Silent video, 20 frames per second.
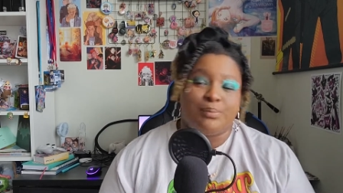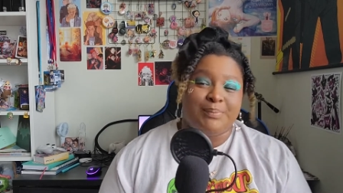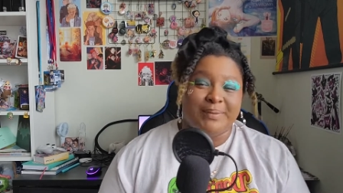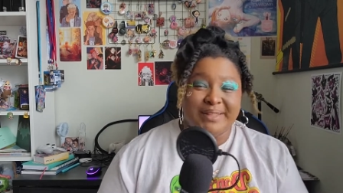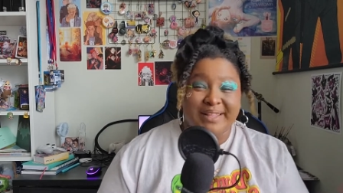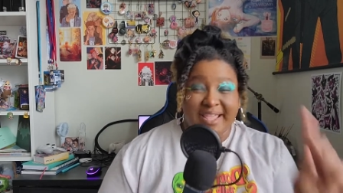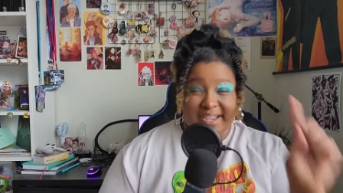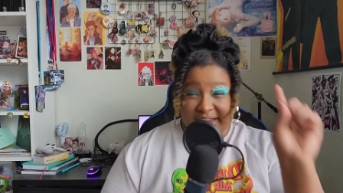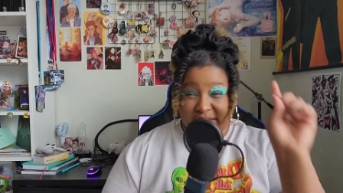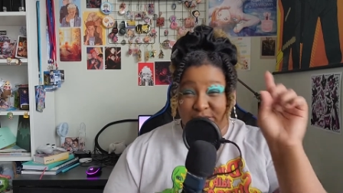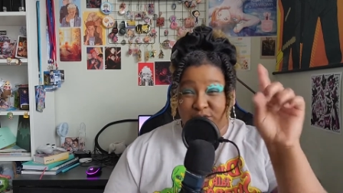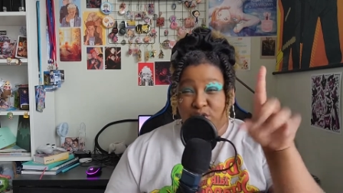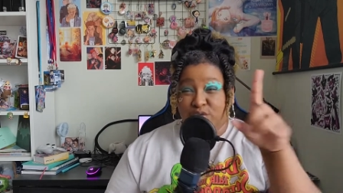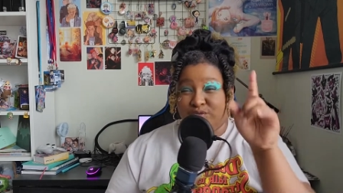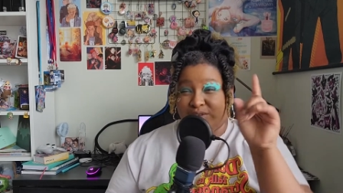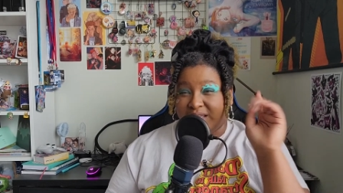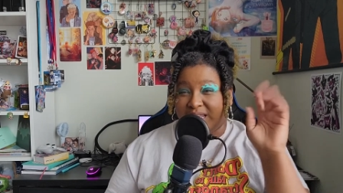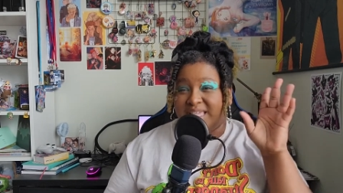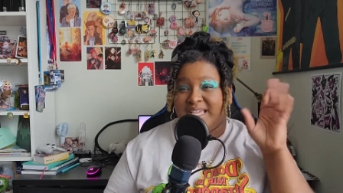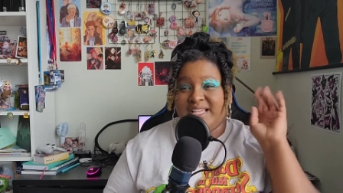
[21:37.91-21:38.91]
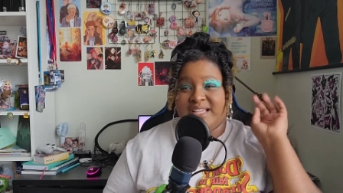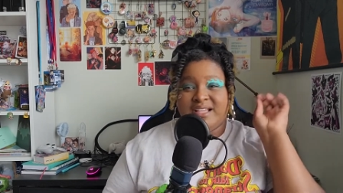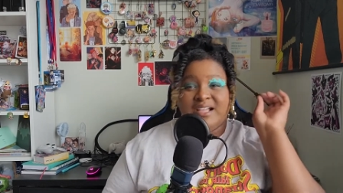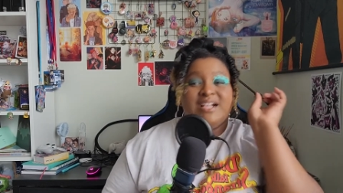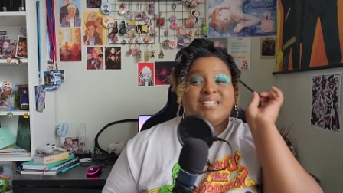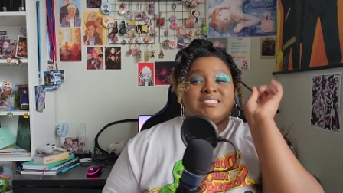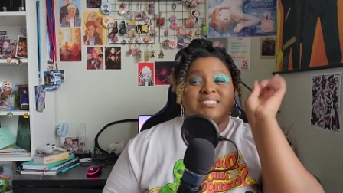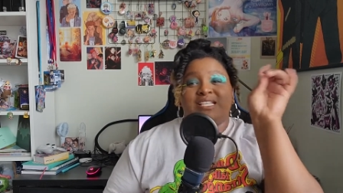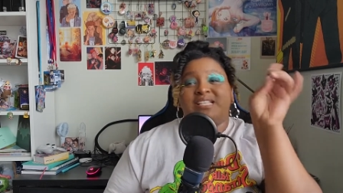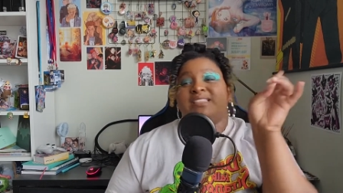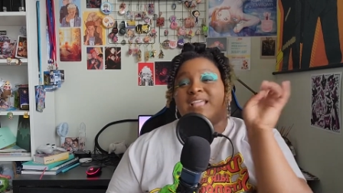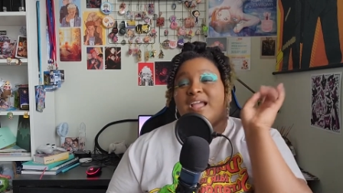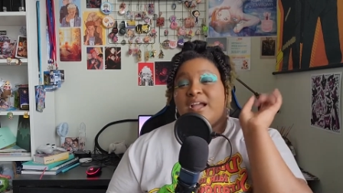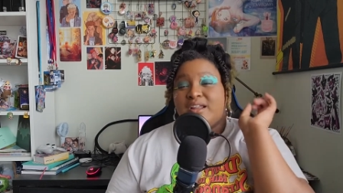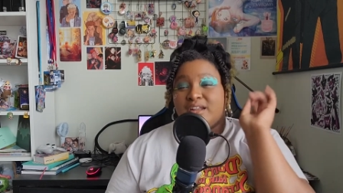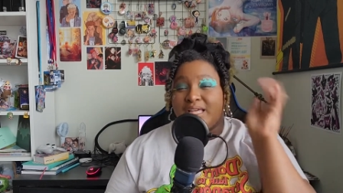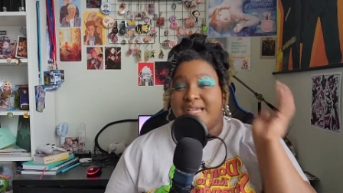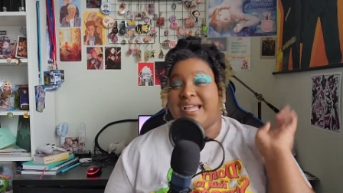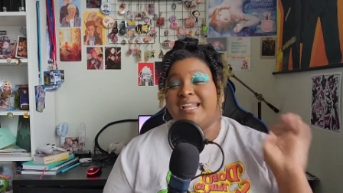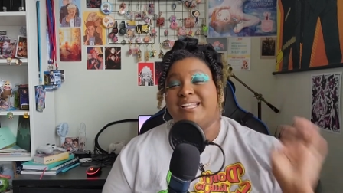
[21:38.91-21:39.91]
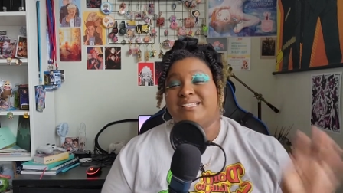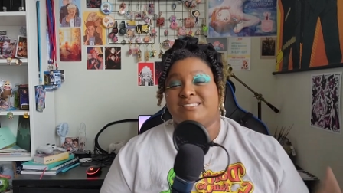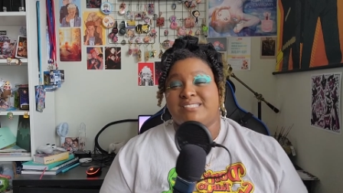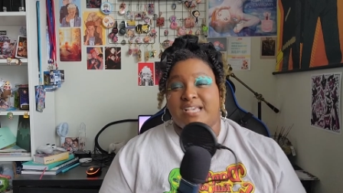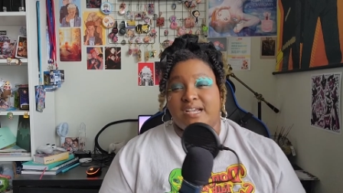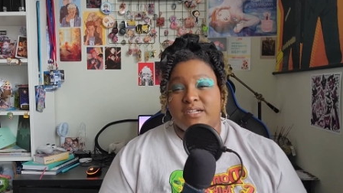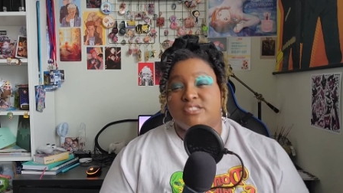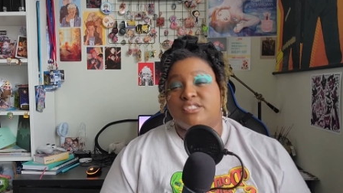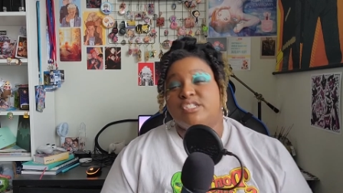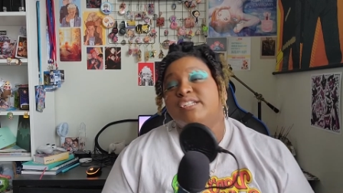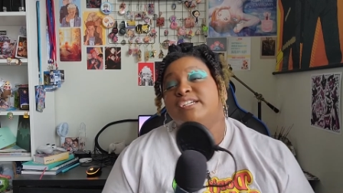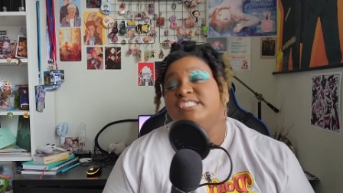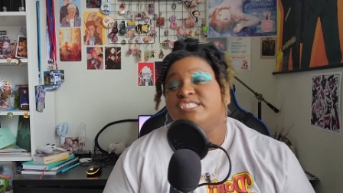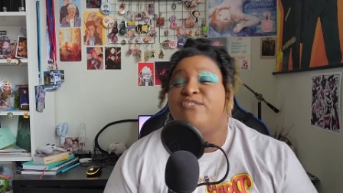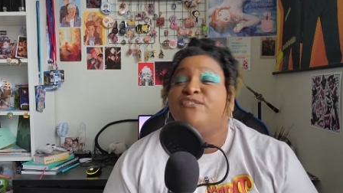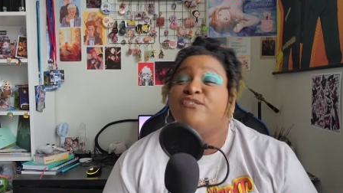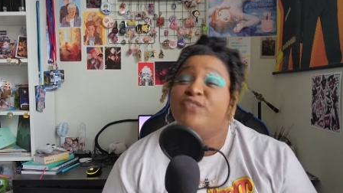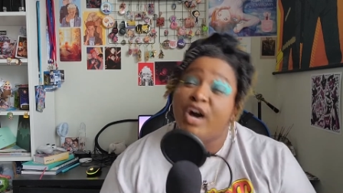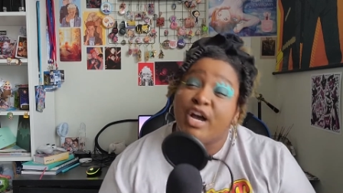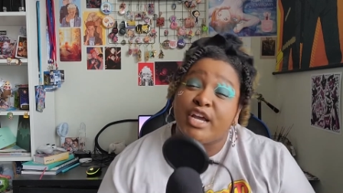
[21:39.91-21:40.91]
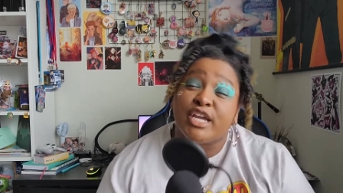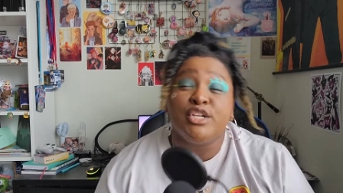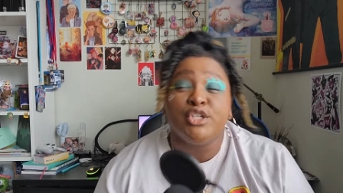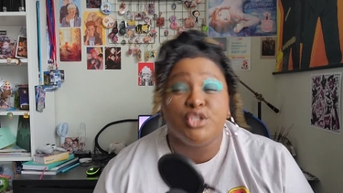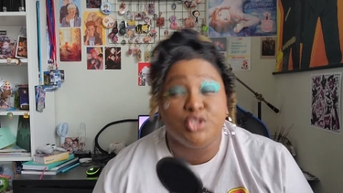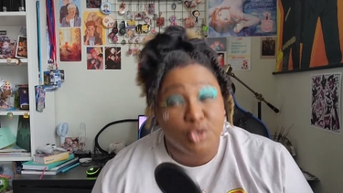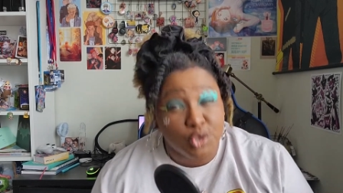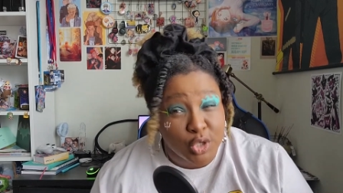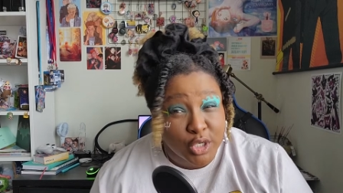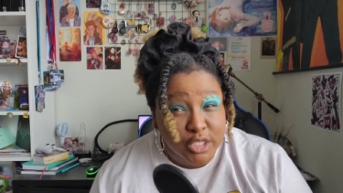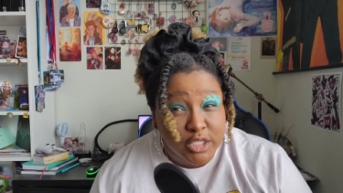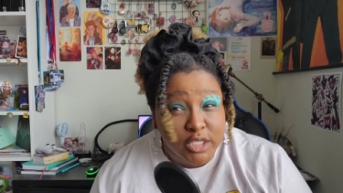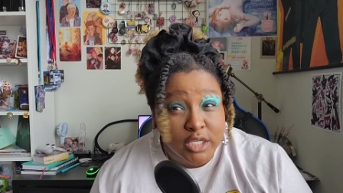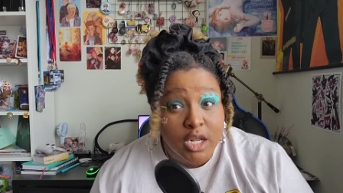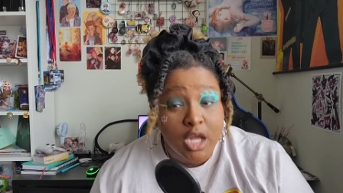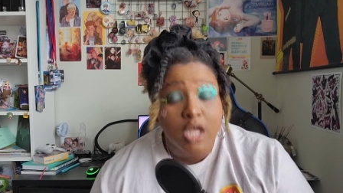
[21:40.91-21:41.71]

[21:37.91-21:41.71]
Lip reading: but like if you really sit there and look at his character, he's a fucking dork.